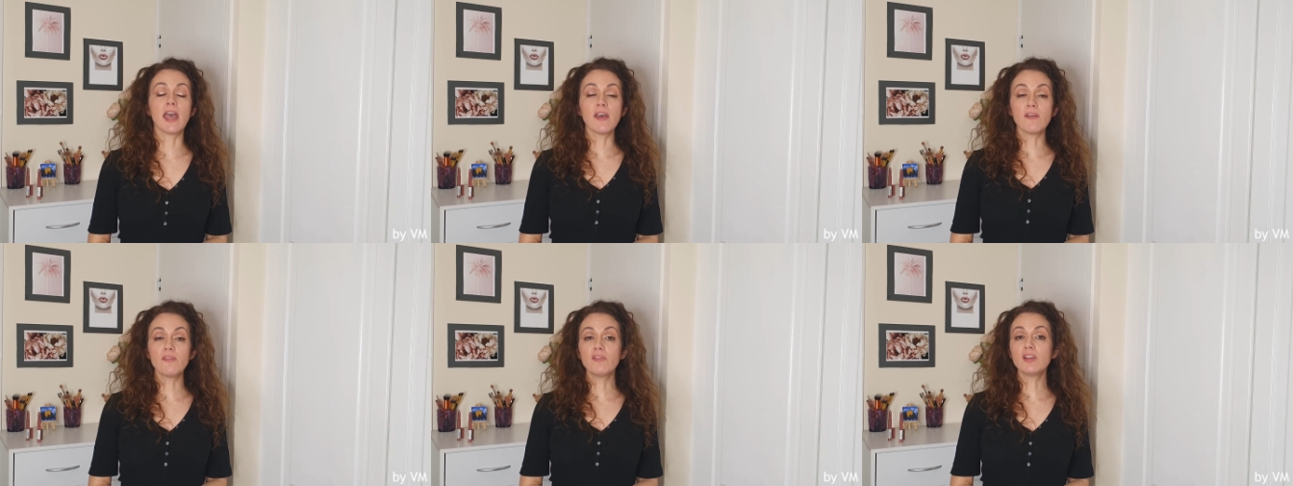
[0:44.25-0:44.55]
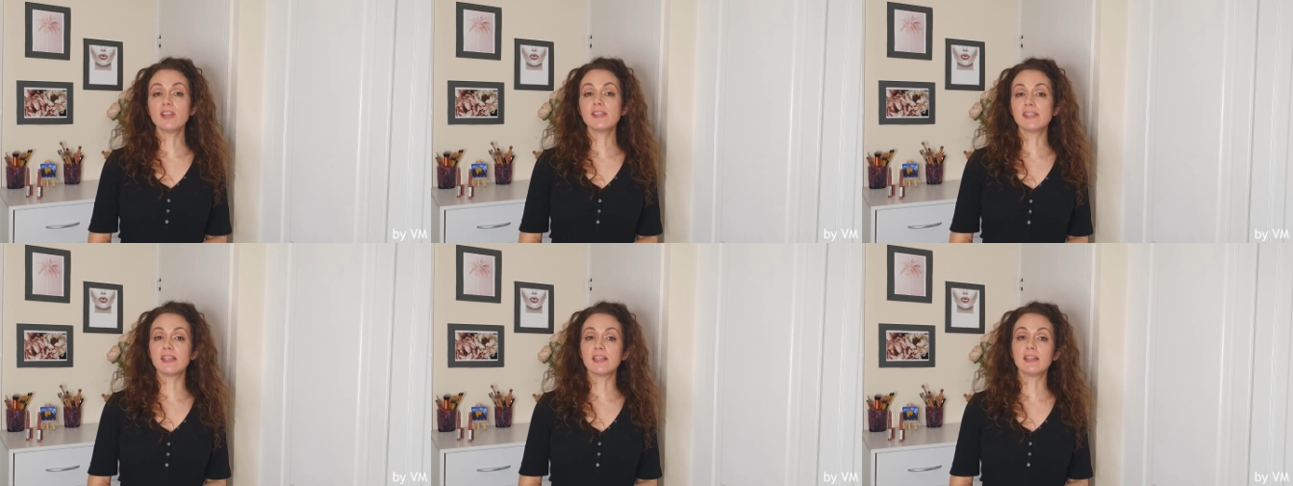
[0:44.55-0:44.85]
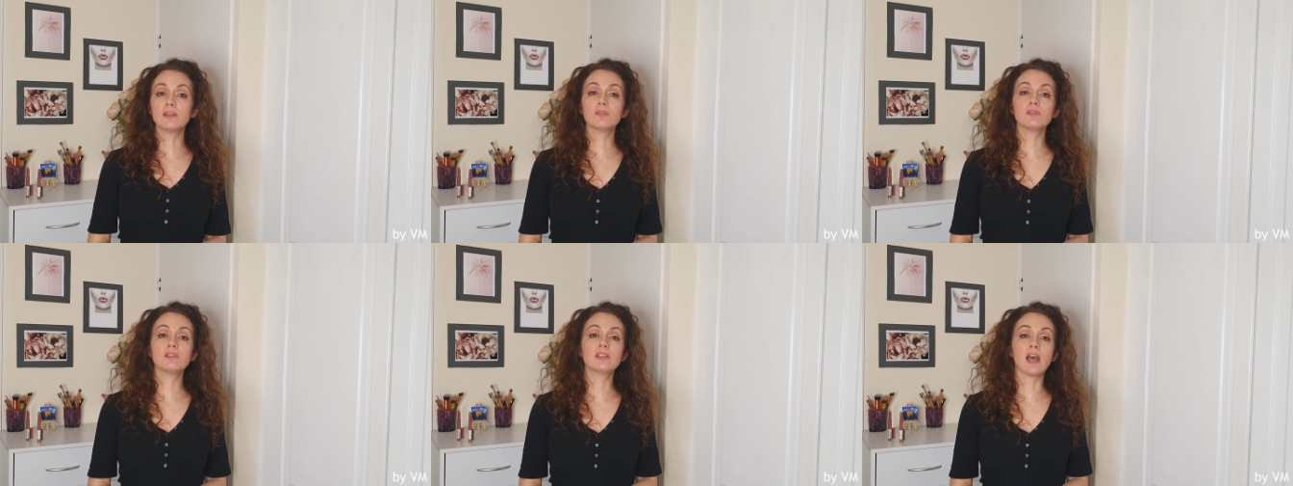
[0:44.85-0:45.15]
every
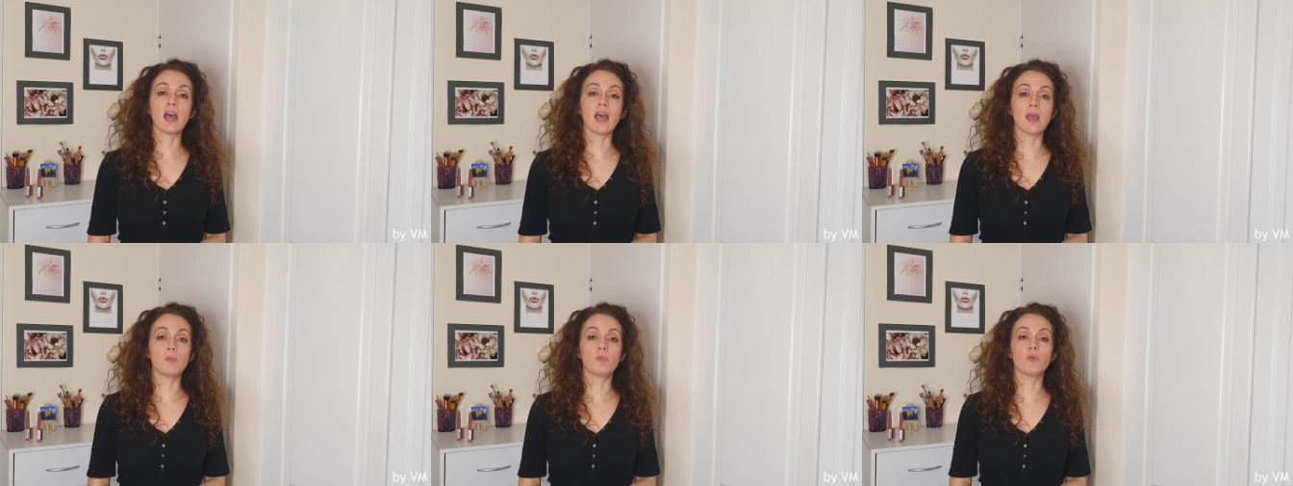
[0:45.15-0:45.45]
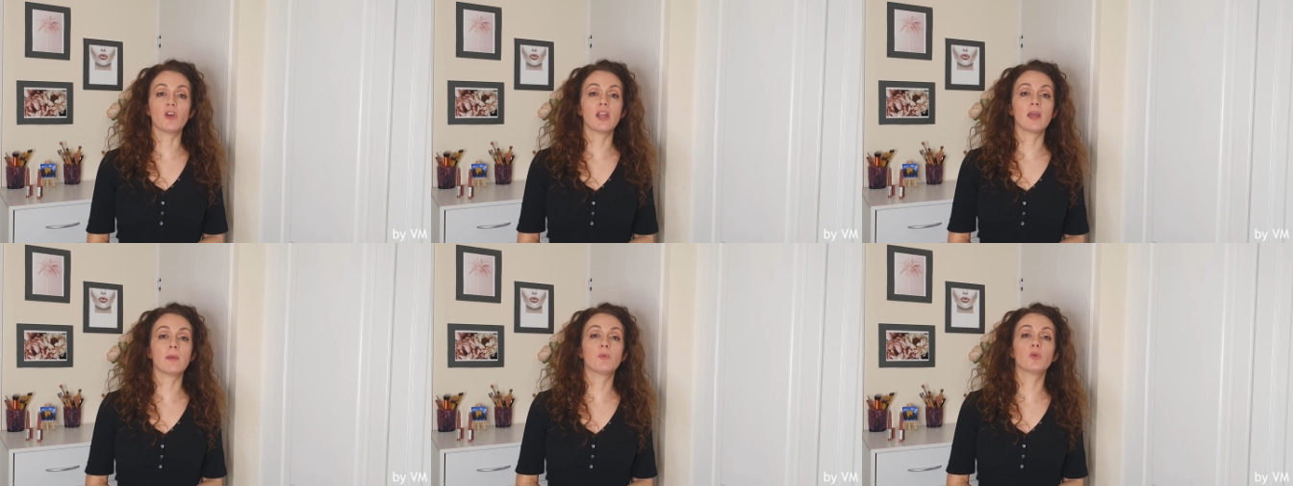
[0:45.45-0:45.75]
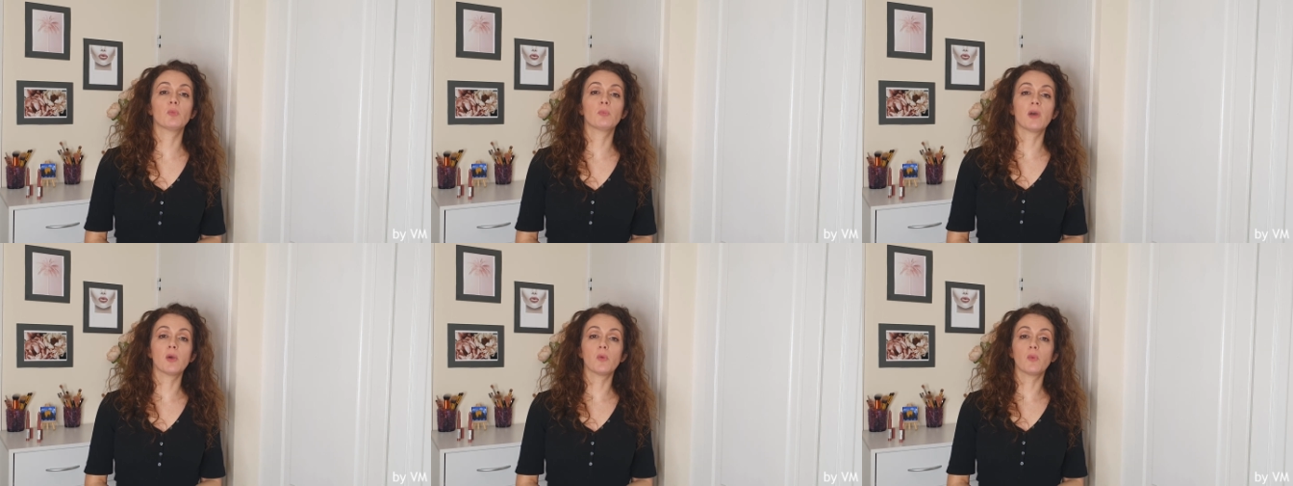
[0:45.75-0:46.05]
single time when I'm
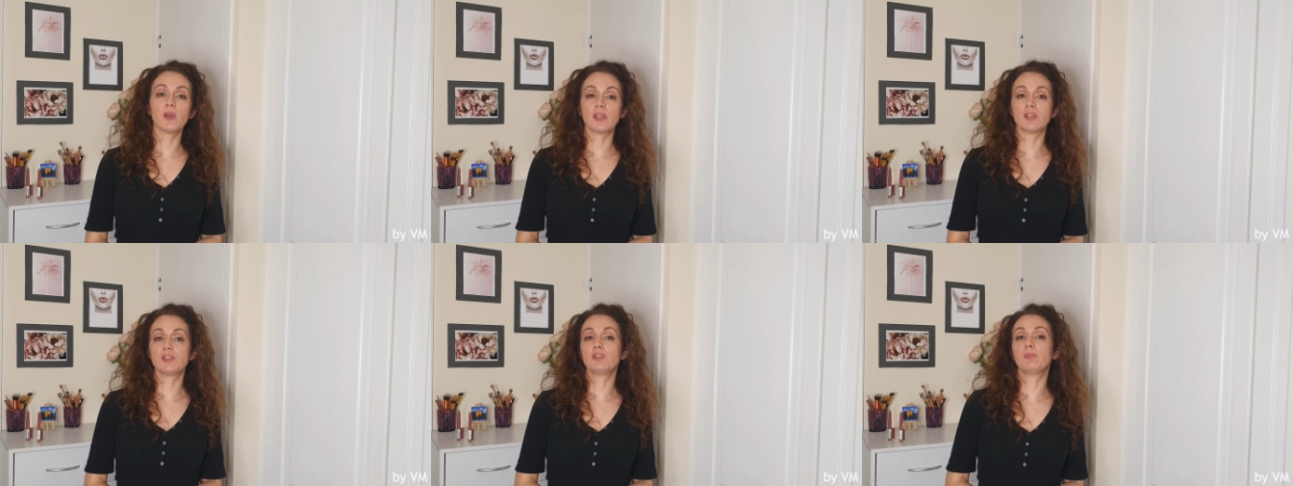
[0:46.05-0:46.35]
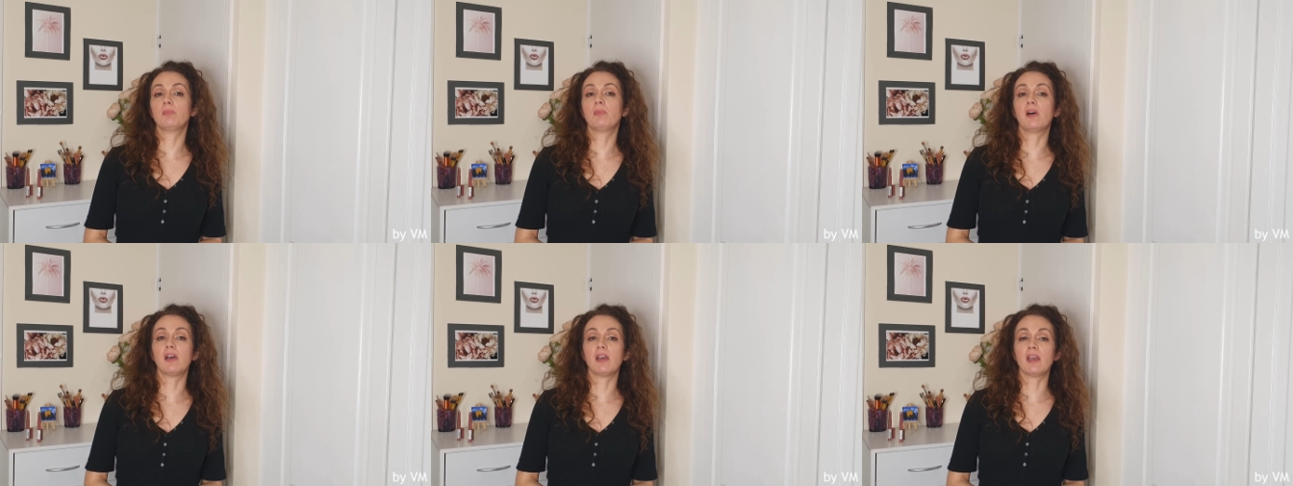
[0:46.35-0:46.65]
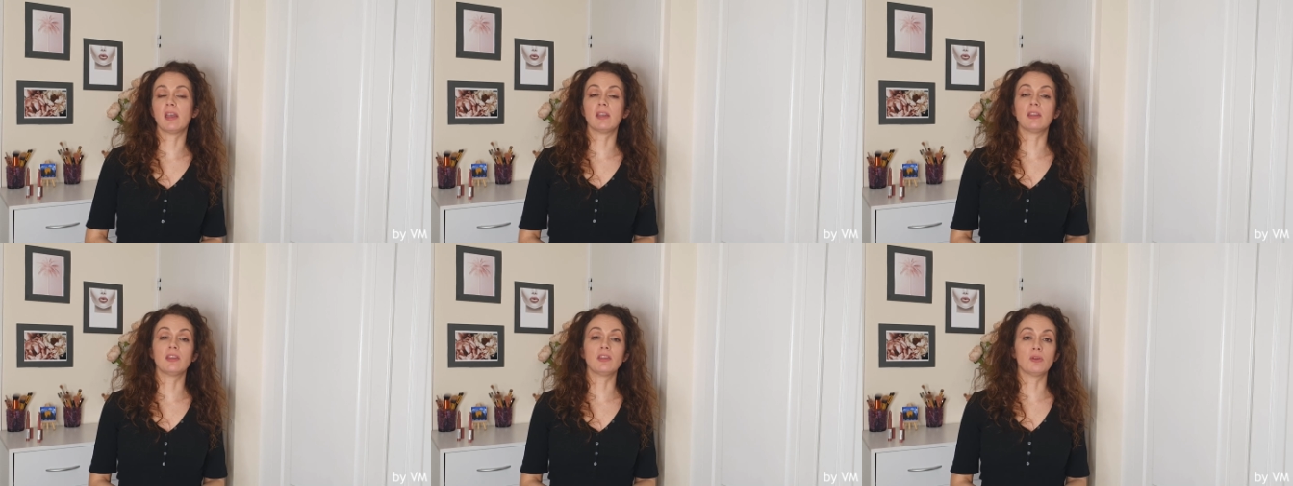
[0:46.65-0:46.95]
on my way to
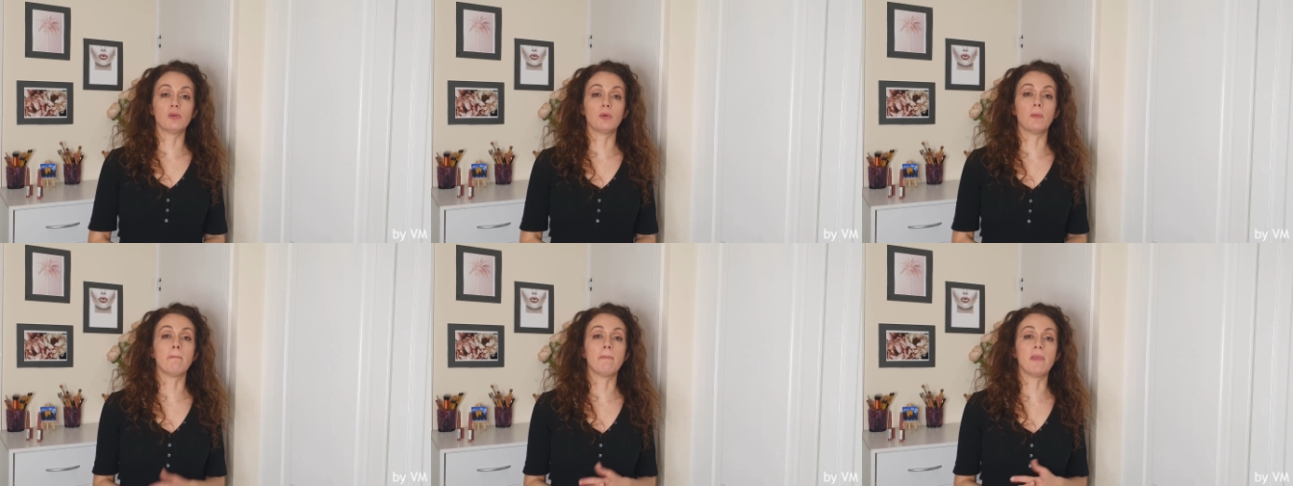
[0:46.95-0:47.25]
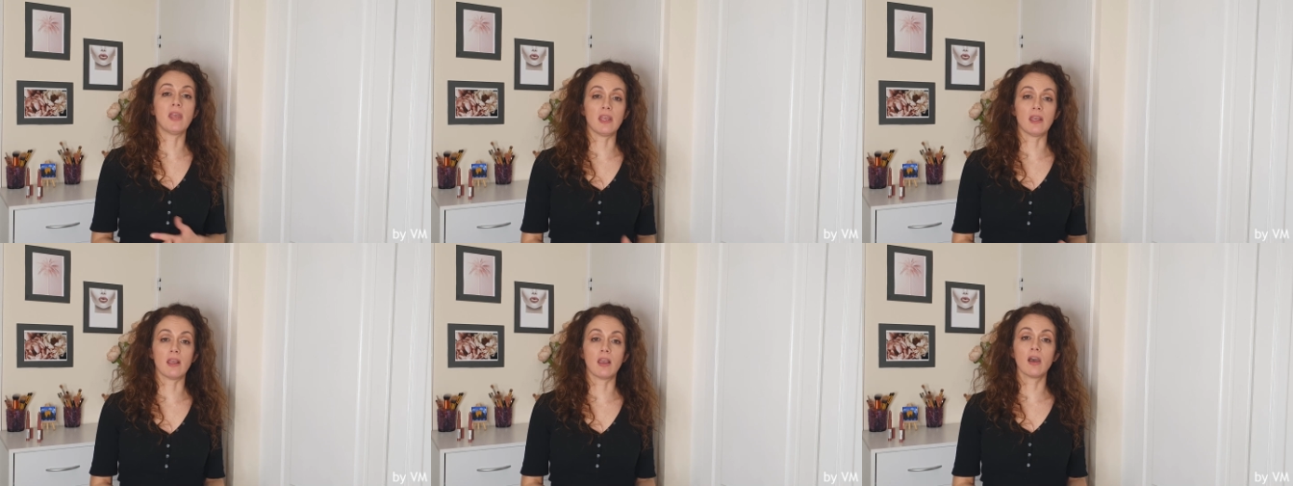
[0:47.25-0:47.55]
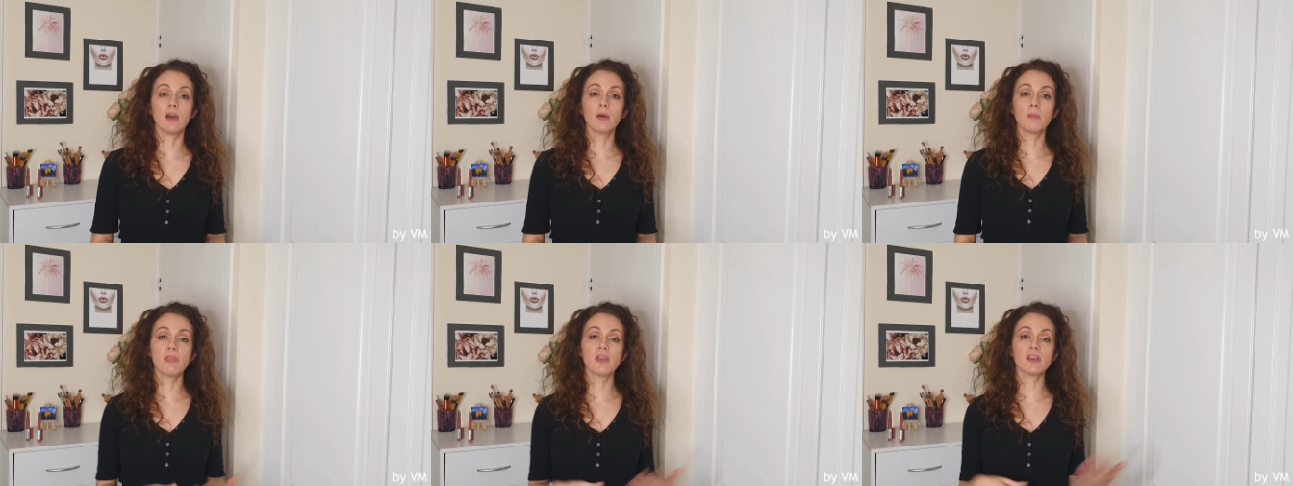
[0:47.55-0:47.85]
buy a new makeup,